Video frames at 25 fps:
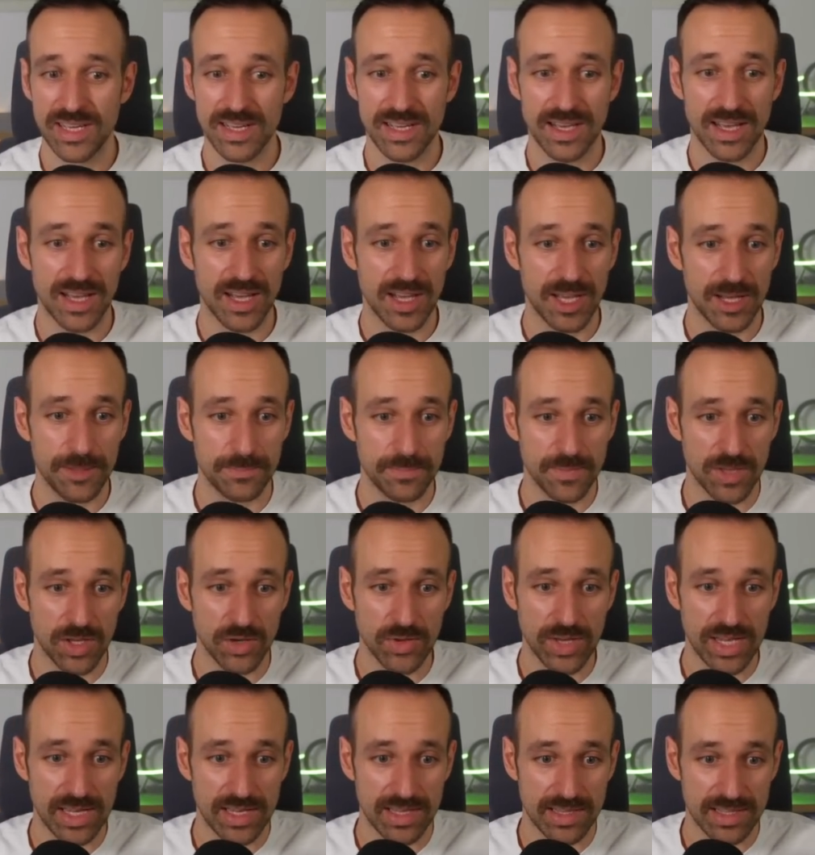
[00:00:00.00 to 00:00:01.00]
Um,
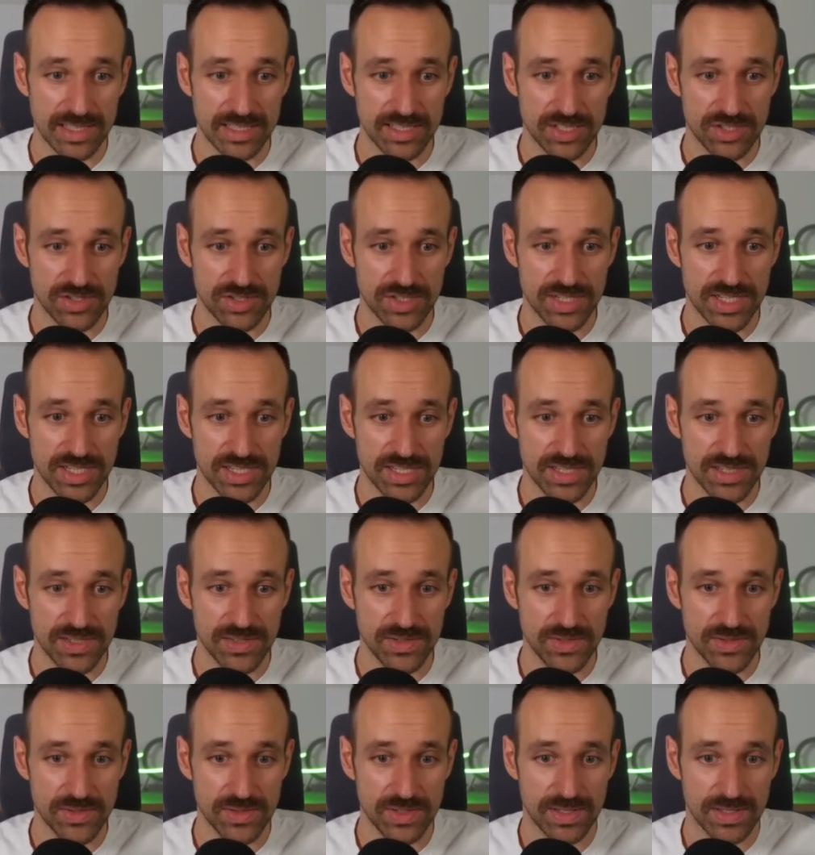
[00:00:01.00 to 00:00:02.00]
okay, let's
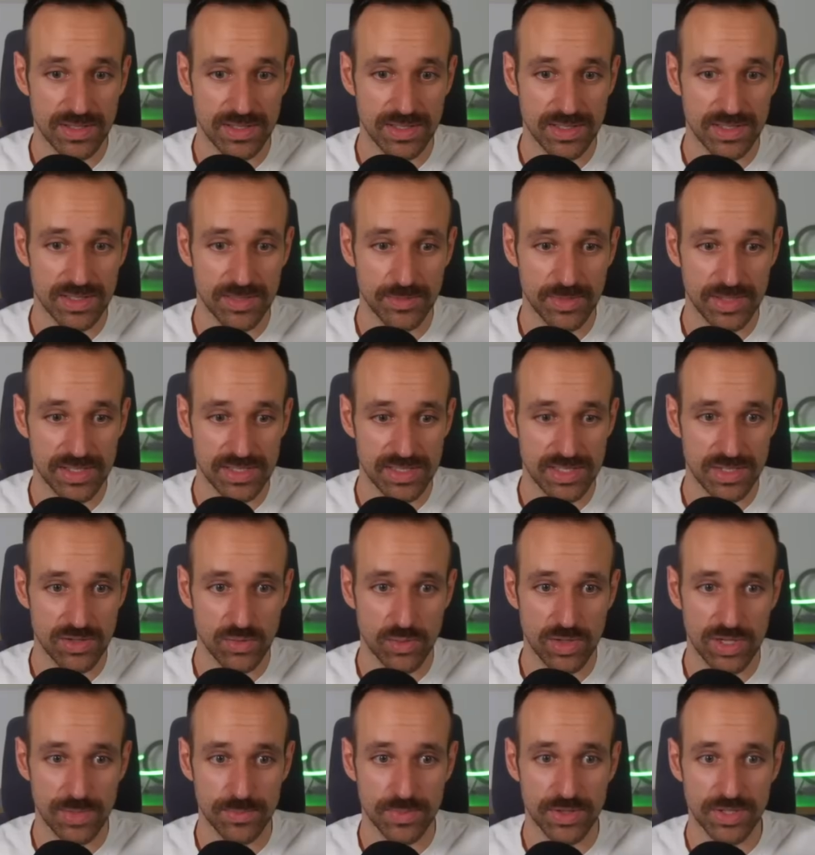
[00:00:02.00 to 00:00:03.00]
continue uh, because I don't
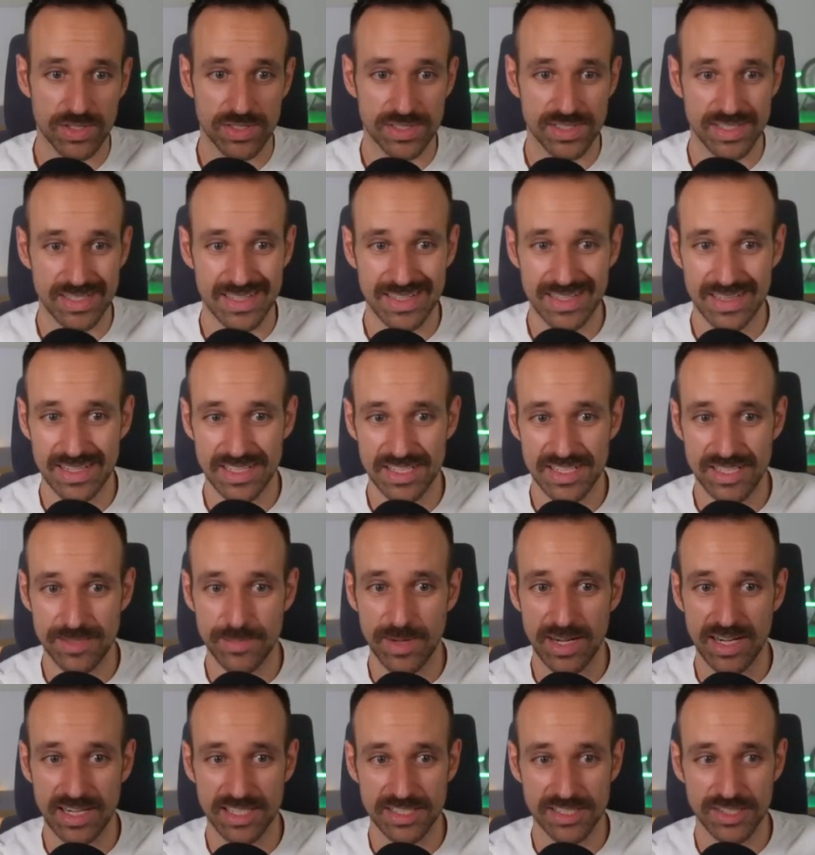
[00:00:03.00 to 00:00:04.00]
want to pause in the
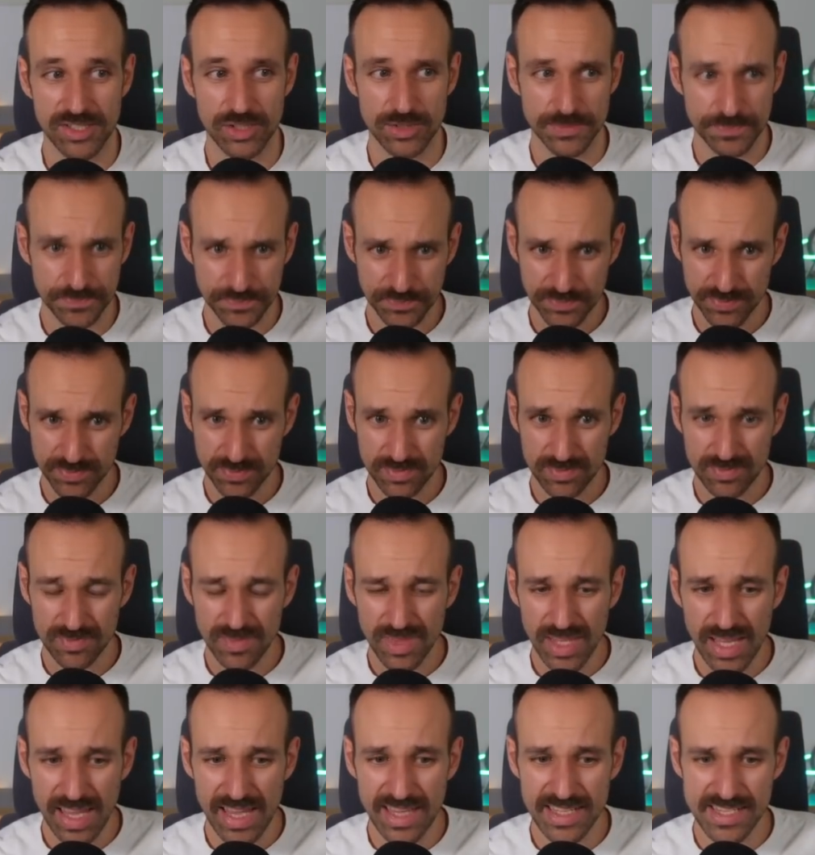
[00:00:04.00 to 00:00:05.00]
debugger. So
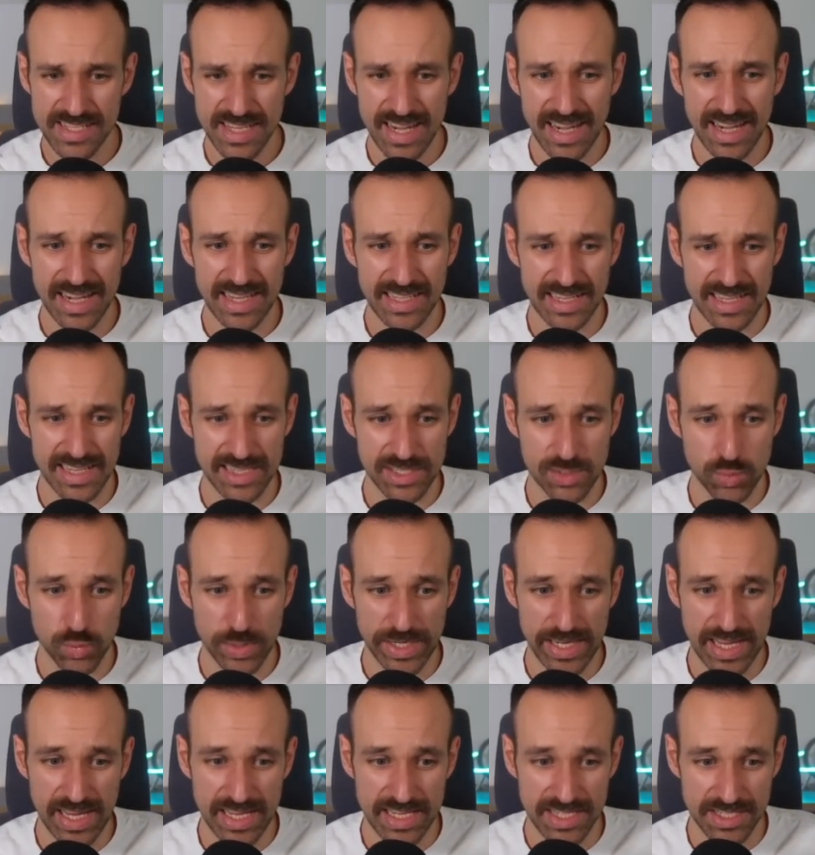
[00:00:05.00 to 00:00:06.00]
as highlights,
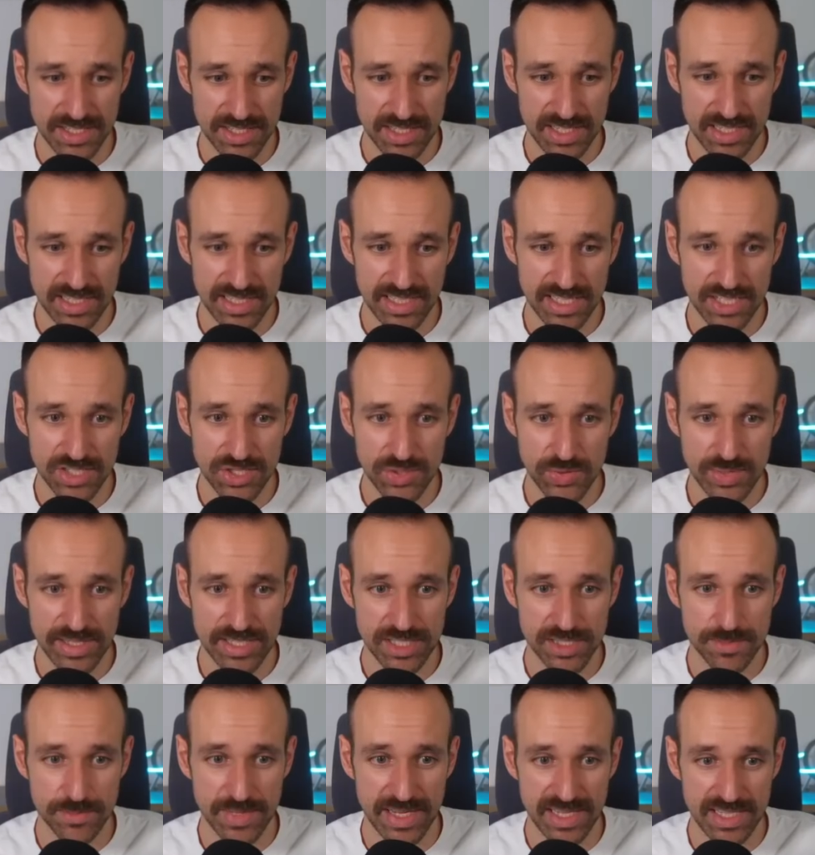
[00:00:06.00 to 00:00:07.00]
we had click to
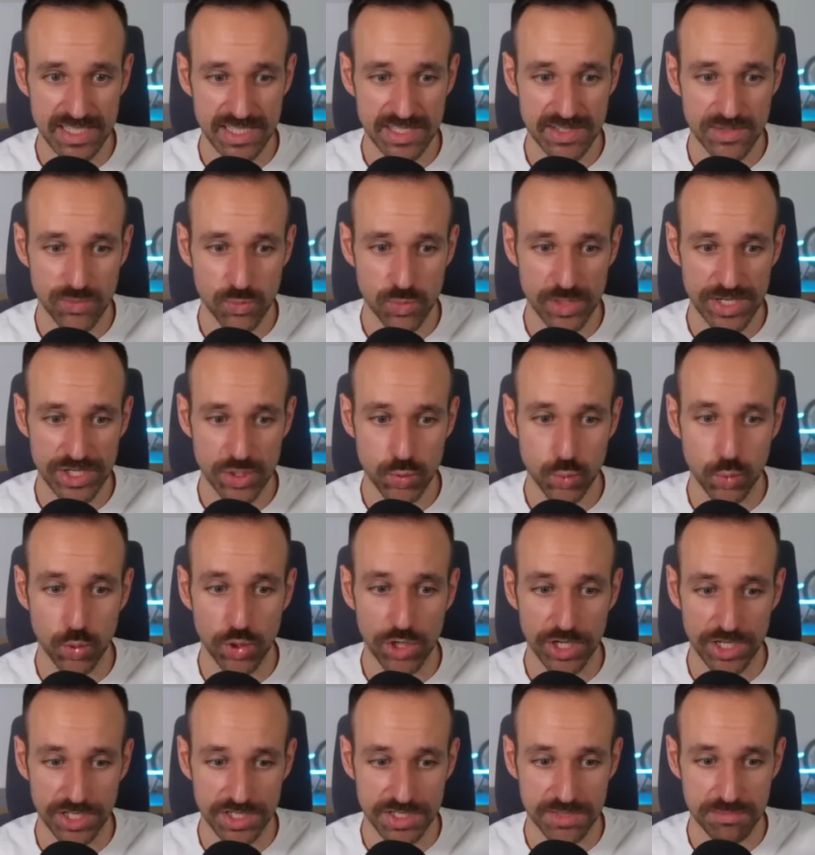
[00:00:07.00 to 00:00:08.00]
inspect, which
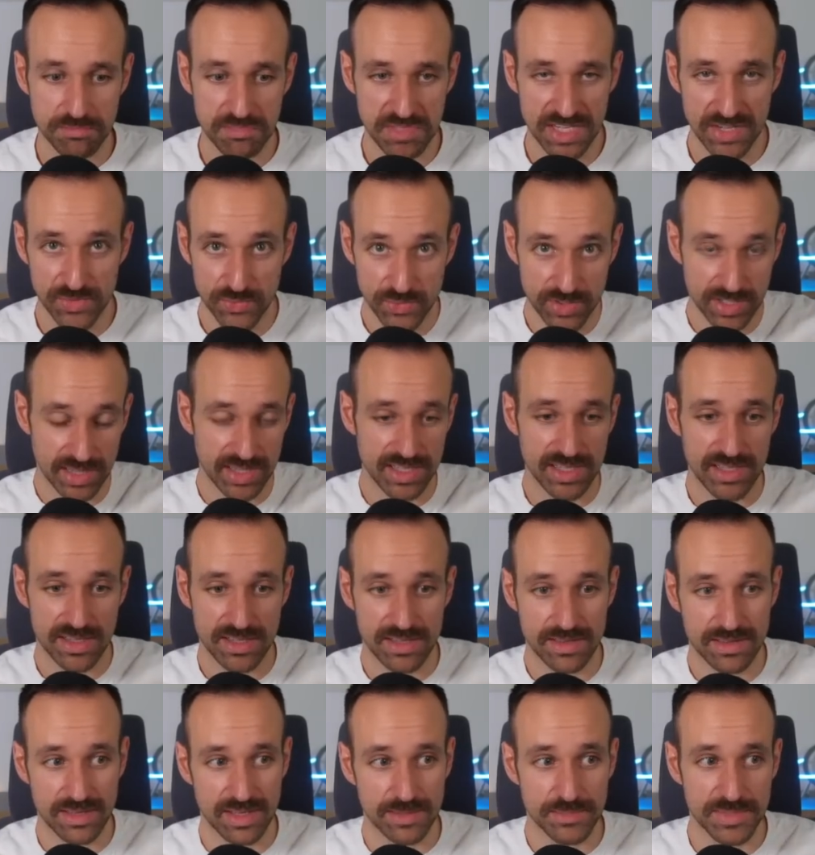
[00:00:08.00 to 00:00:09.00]
worked, definitely
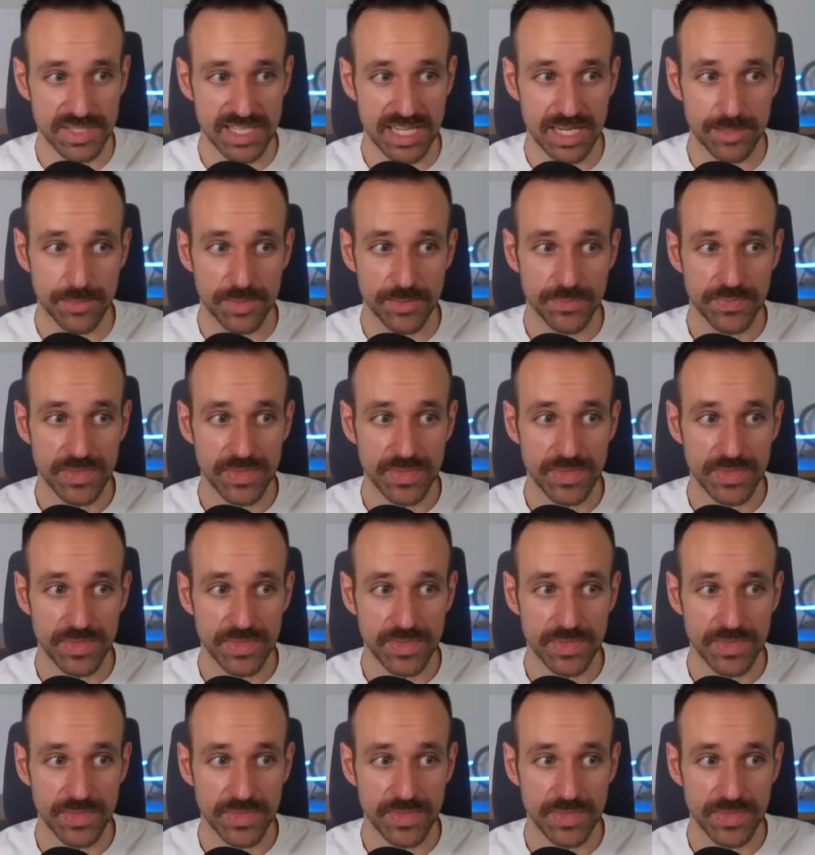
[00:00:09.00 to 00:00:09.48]
thumbs up.